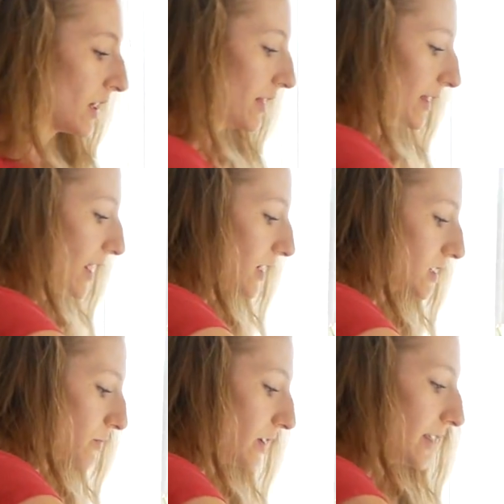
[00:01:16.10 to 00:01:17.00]
The
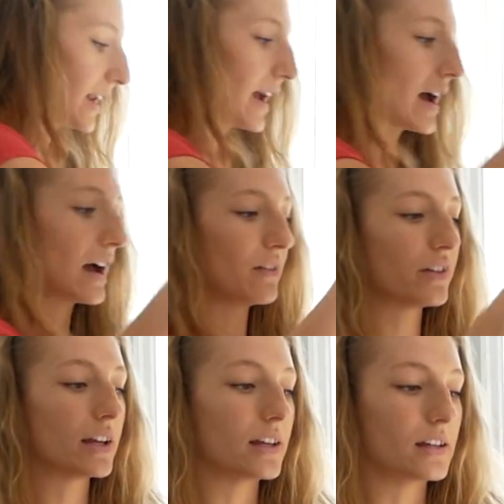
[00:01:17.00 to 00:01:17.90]
next one that I
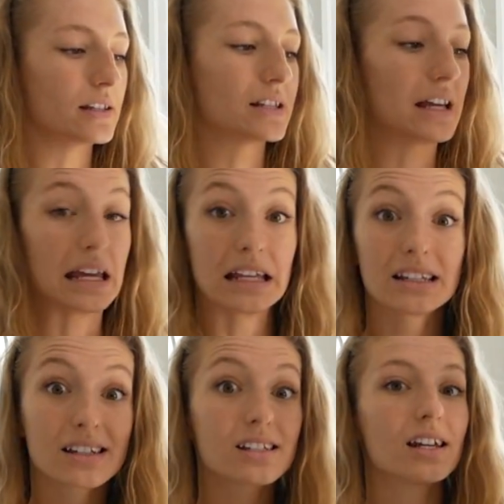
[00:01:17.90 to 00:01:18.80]
have is
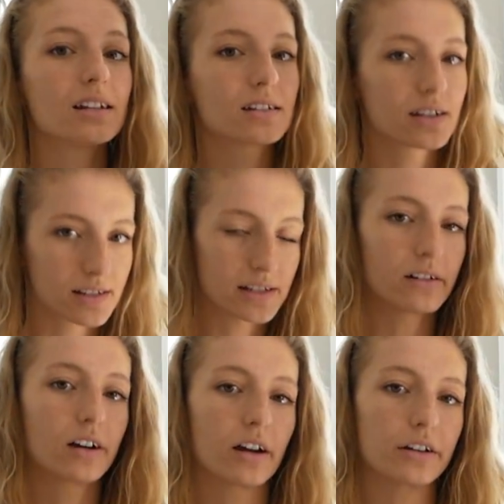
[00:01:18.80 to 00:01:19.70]
instant
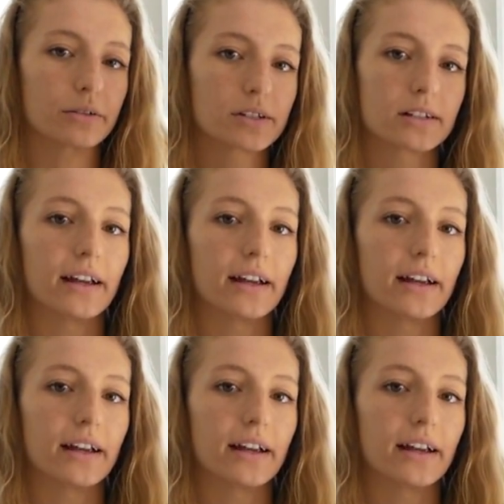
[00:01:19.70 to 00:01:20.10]
steel cut oats.